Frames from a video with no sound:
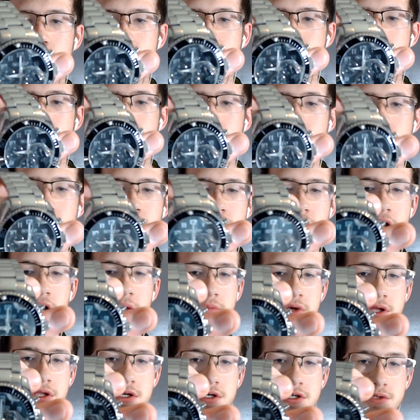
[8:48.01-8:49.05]
My mom bought me
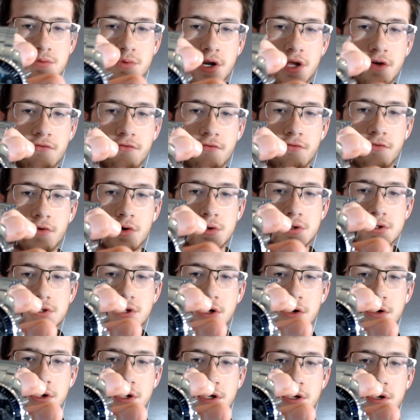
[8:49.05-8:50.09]
this when I first
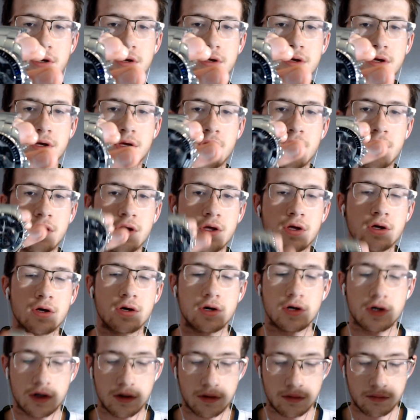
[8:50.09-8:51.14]
started
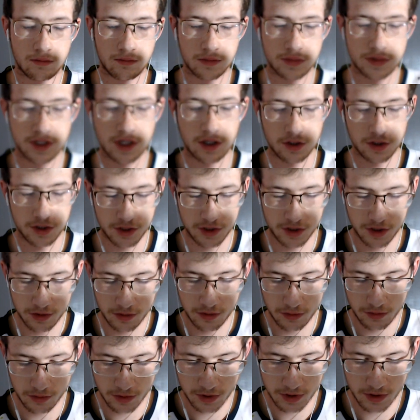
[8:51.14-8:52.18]
selling
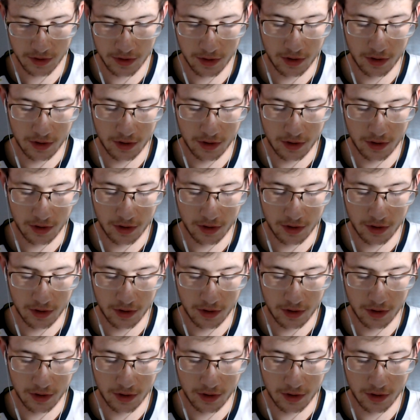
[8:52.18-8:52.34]
shoes.